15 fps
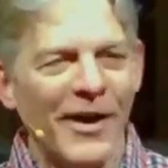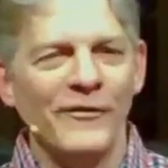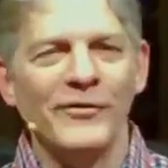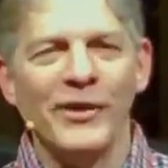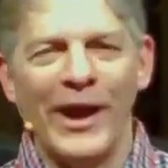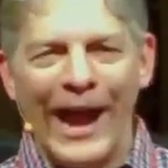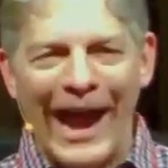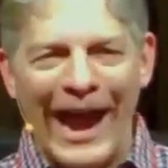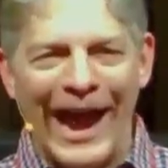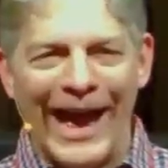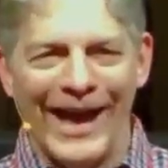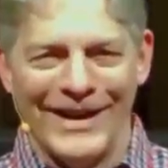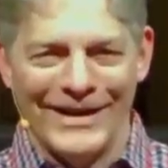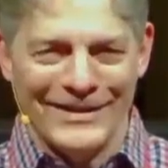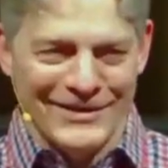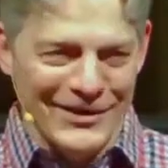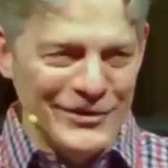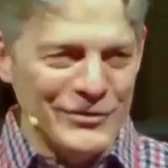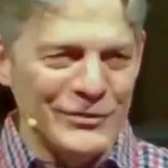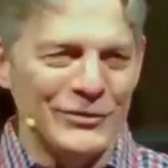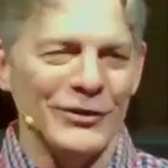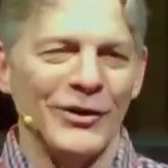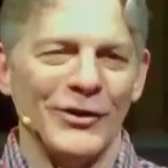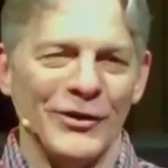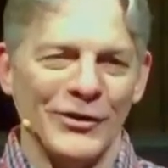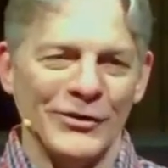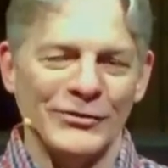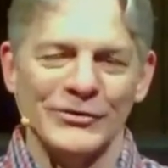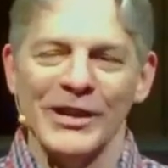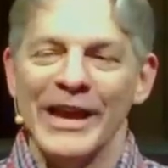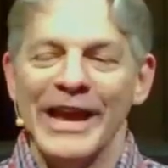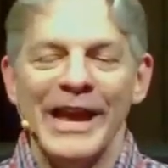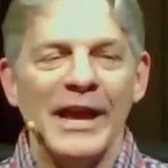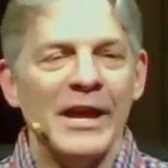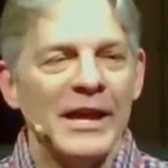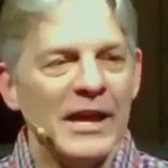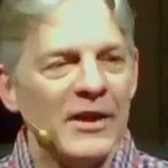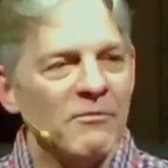we've ever had at this church.